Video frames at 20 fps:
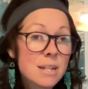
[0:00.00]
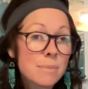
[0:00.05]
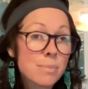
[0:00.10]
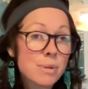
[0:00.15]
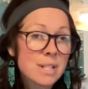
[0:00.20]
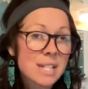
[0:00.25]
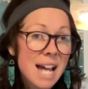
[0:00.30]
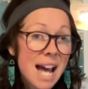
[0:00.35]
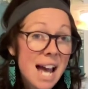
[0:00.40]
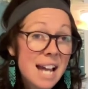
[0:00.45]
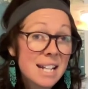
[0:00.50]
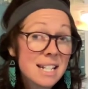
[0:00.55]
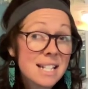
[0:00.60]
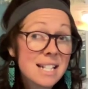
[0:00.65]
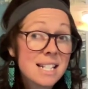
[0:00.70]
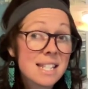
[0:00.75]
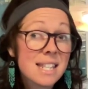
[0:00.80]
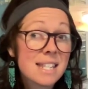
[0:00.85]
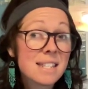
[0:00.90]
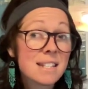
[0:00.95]
the
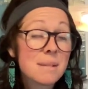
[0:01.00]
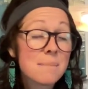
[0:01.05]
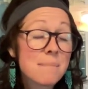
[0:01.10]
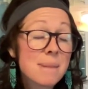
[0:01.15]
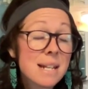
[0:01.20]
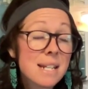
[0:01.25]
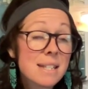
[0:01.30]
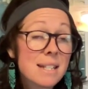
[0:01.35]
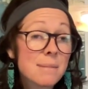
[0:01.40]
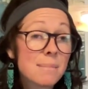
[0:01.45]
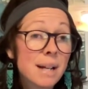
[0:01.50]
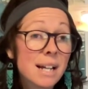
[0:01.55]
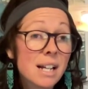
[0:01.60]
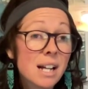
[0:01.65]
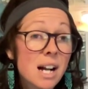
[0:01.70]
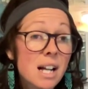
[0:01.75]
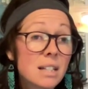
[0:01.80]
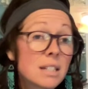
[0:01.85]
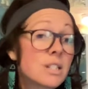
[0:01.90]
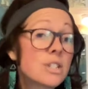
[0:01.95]
protagonist, is an amazing
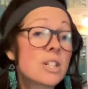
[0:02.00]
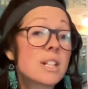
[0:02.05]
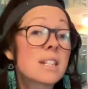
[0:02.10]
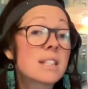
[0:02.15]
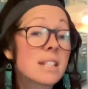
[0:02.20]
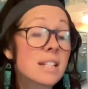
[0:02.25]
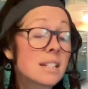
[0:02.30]
mycologist.